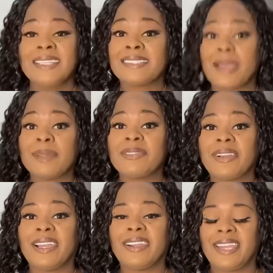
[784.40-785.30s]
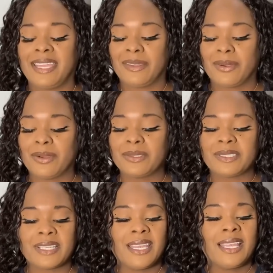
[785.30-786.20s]
Time to fry our egg
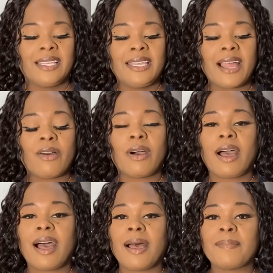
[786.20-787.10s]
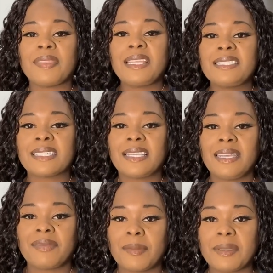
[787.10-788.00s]
rolls. Now, uh, these can
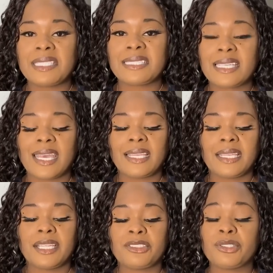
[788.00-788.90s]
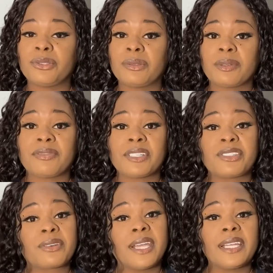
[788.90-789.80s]
even be set into the
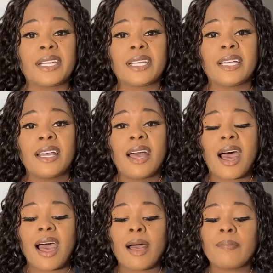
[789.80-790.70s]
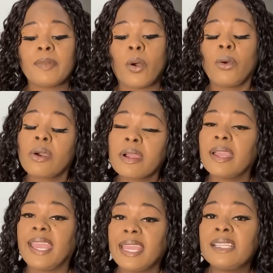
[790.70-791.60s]
refrigerator um, or
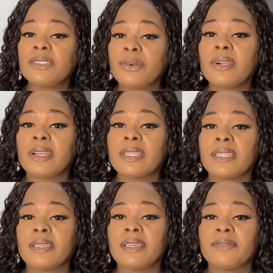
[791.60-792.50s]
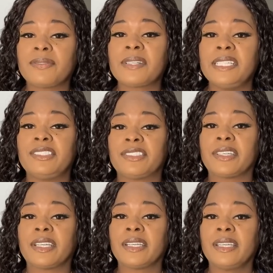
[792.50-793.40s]
and or the freezer.
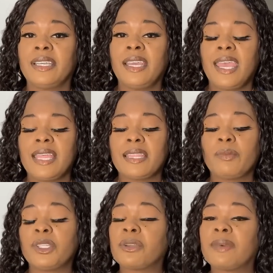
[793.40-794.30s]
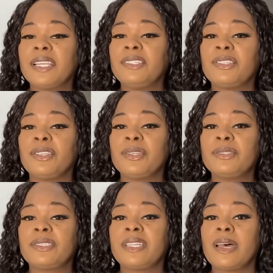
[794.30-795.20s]
And then when you're ready to
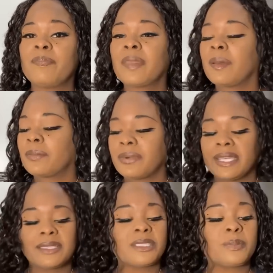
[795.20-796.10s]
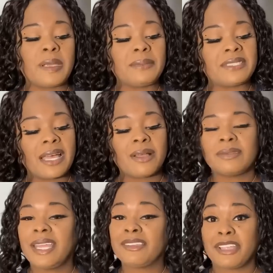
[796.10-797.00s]
use them, break those babies out
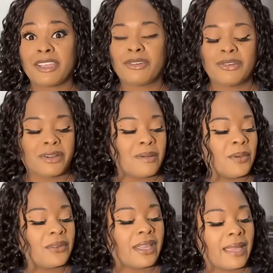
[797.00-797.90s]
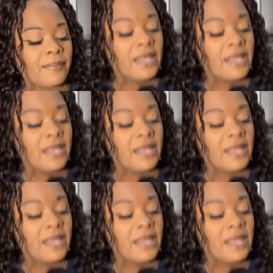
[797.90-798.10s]
and, and cook them, okay?